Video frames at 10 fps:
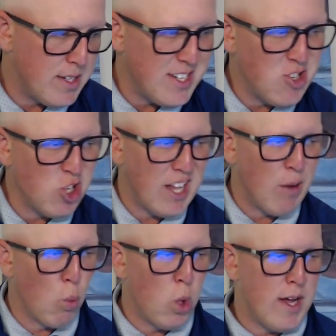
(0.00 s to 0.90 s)
Since July
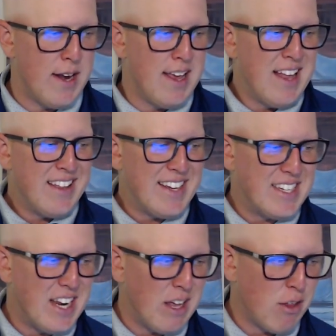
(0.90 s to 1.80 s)
1, he's
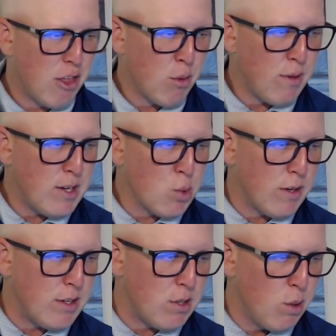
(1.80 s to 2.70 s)
hitting
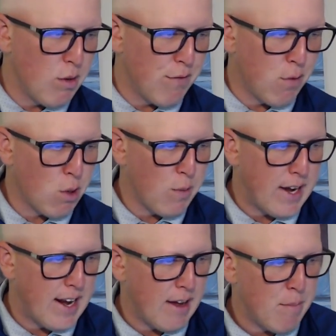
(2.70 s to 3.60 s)
322 with a
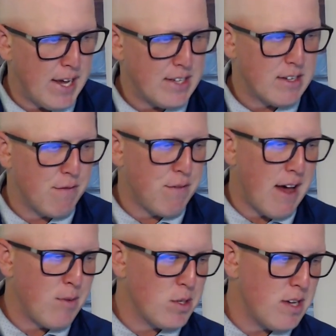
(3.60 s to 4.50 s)
409 on base and a
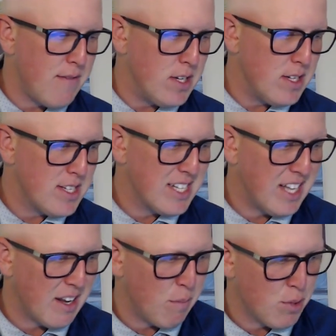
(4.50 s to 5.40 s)
507
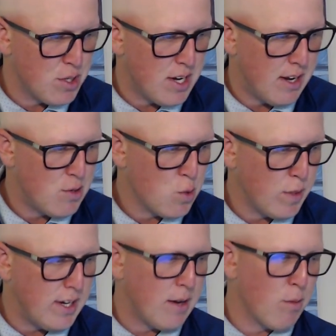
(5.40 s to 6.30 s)
slugging percentage,
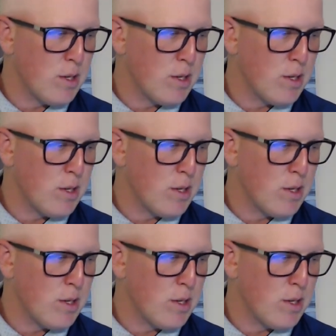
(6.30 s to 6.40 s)
29 runs